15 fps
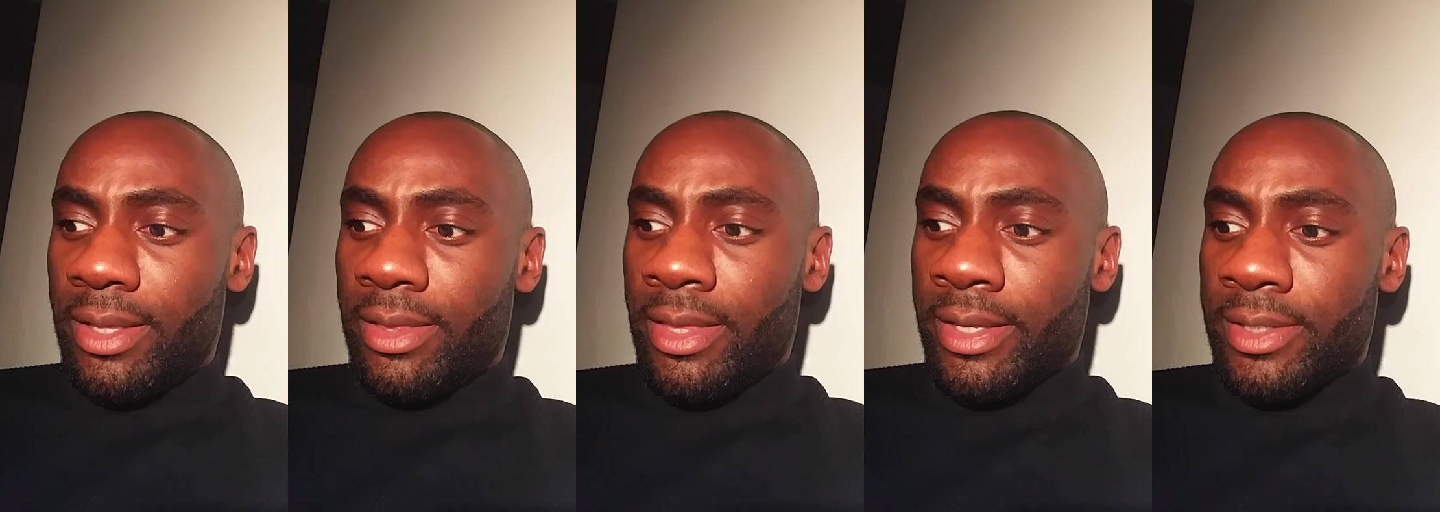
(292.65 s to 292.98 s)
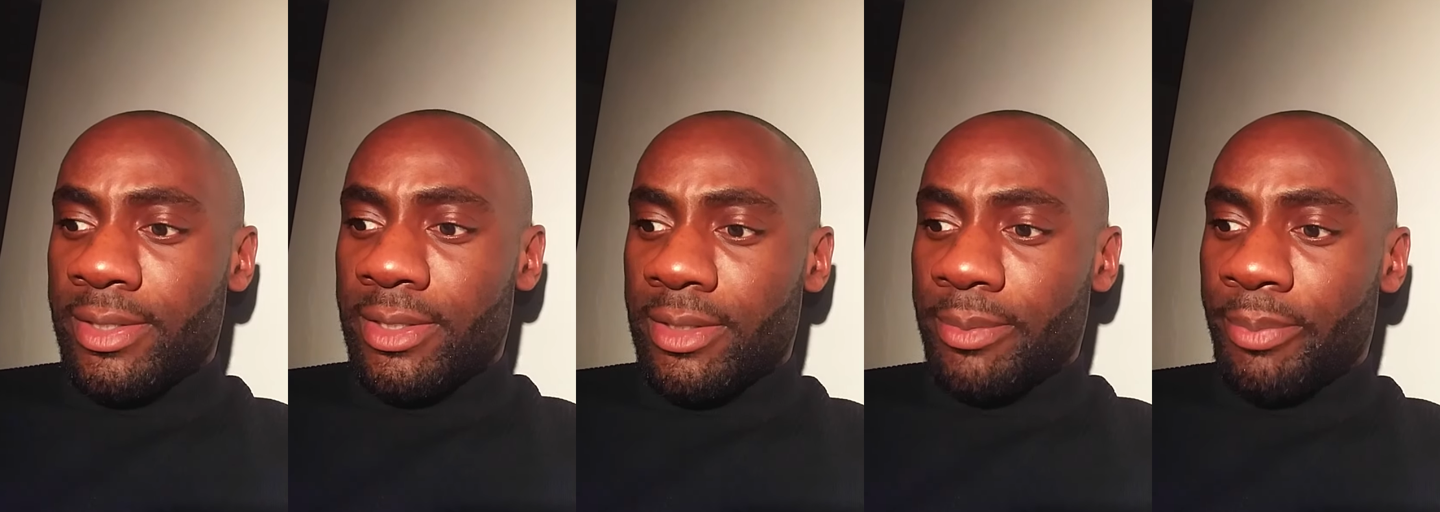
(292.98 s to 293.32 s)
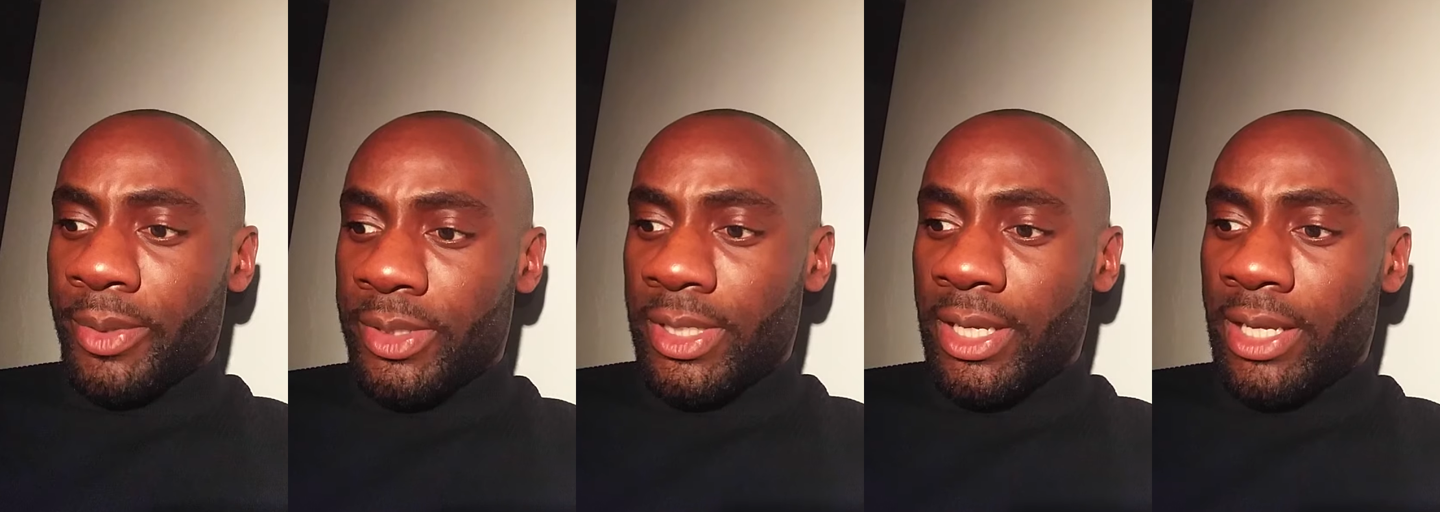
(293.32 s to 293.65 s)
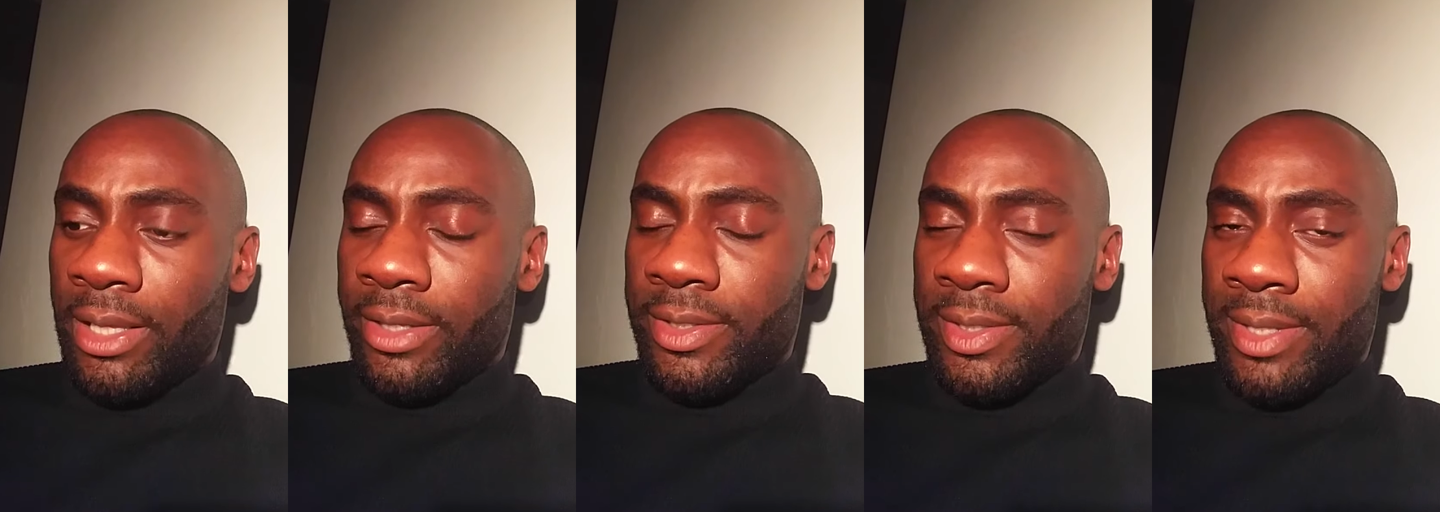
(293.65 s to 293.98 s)
this
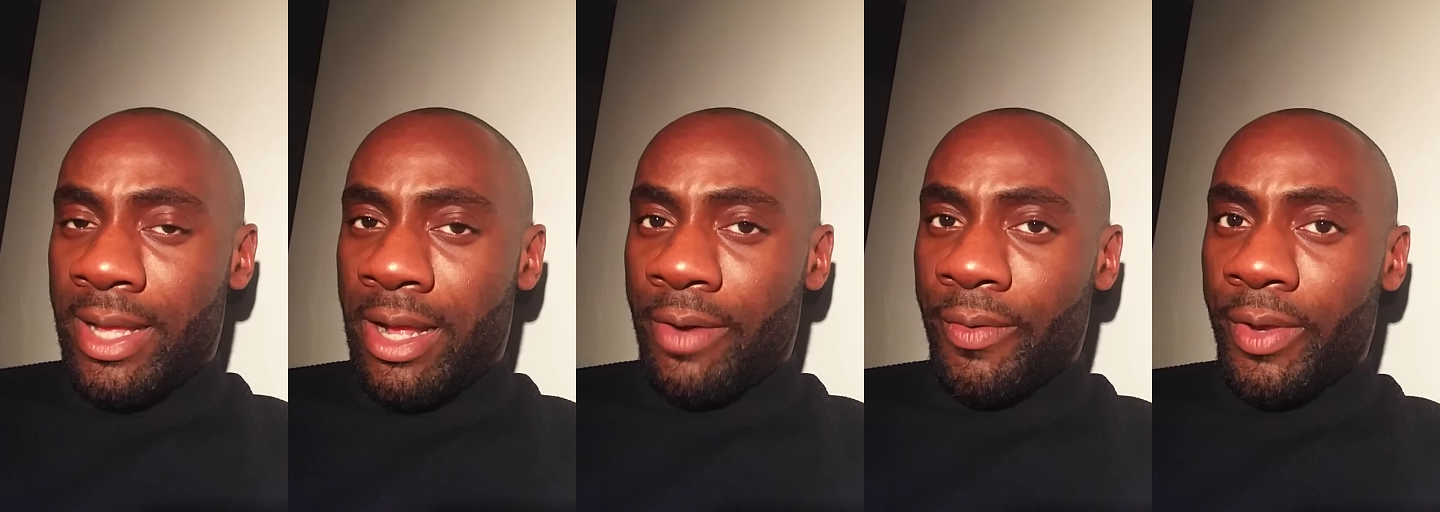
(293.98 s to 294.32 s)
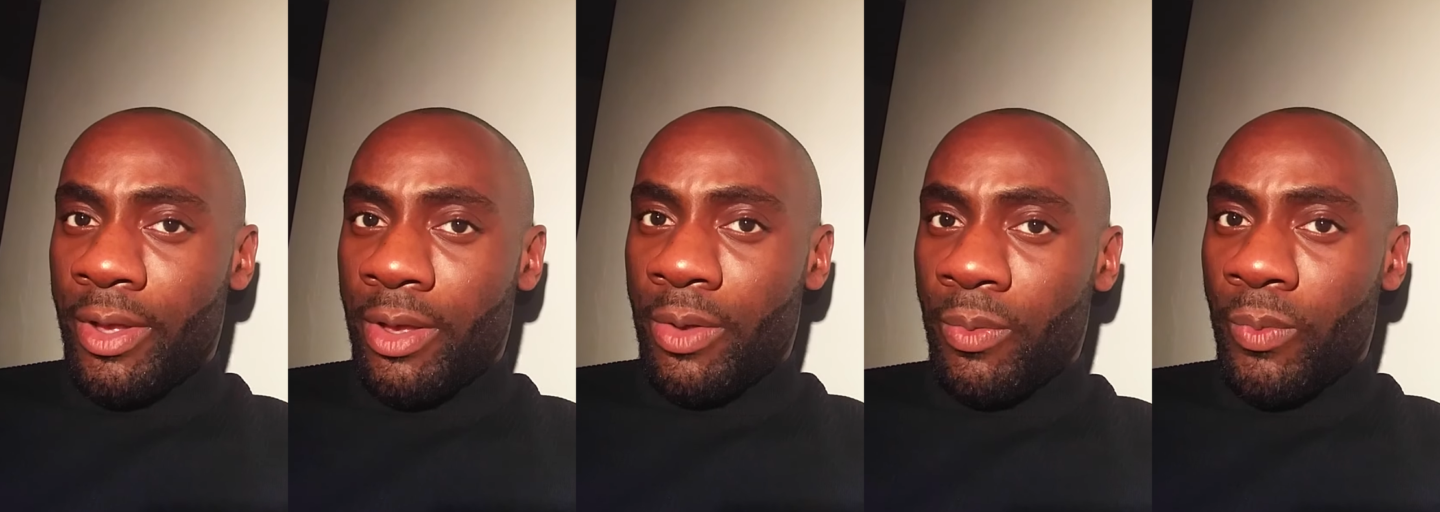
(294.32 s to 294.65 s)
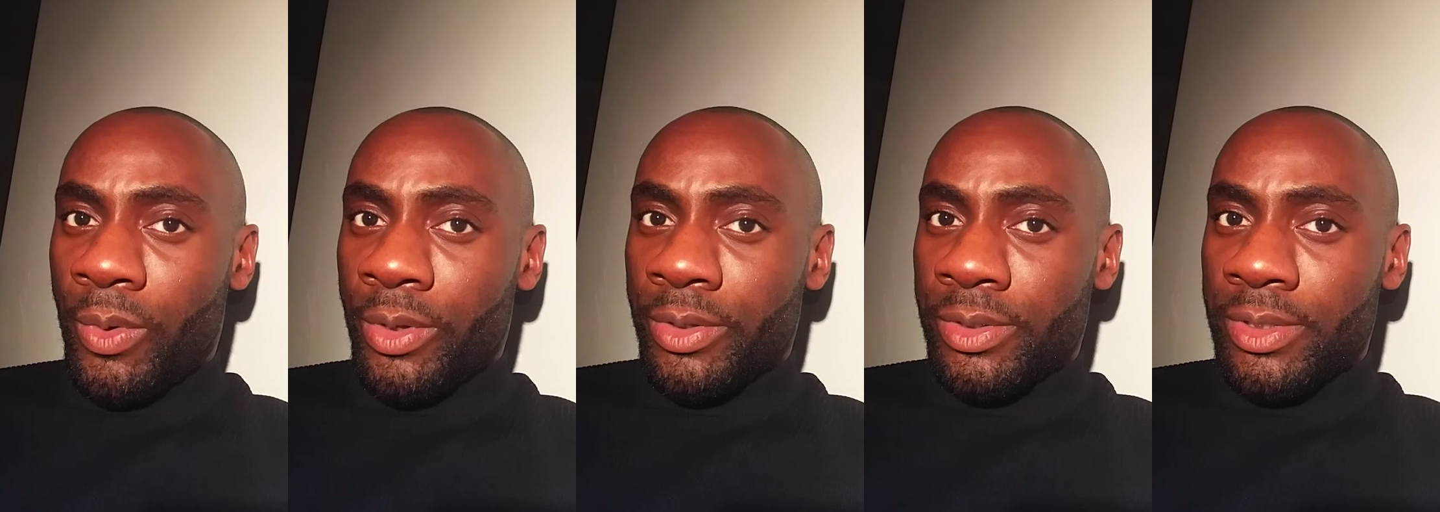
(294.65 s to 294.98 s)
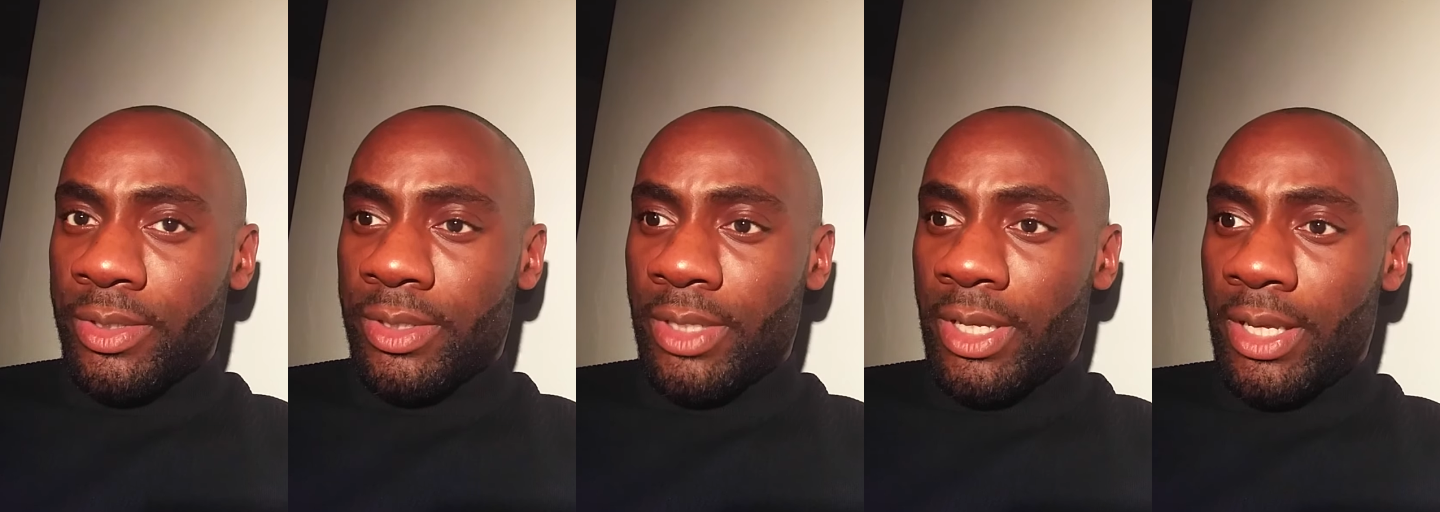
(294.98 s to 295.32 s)
particular scenario
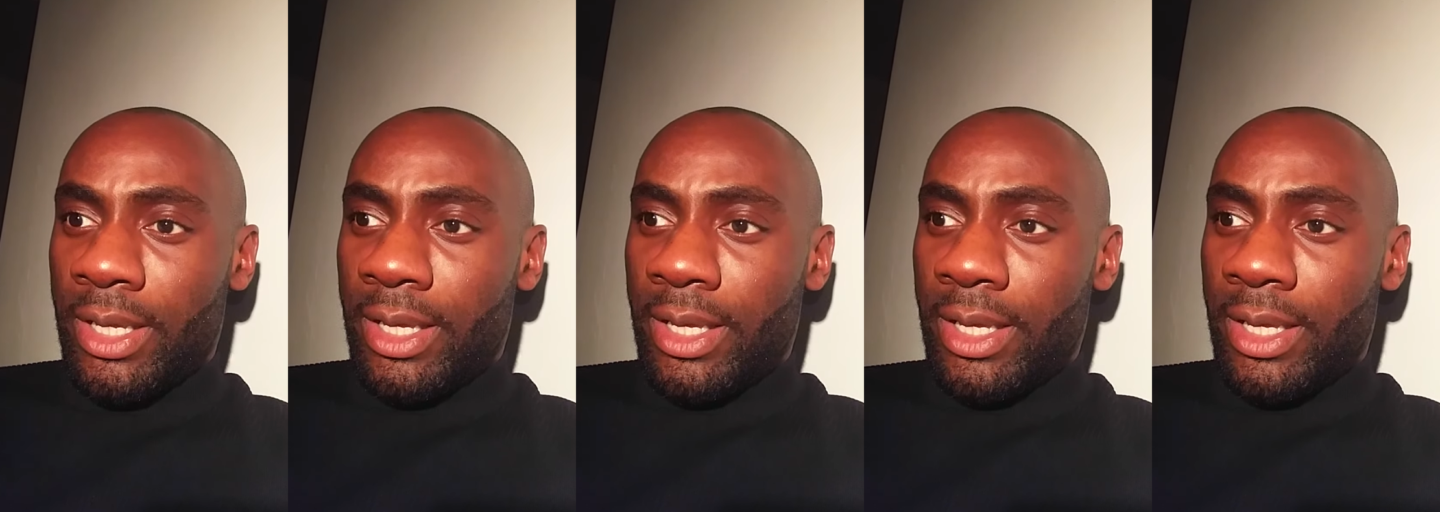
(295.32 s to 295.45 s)
was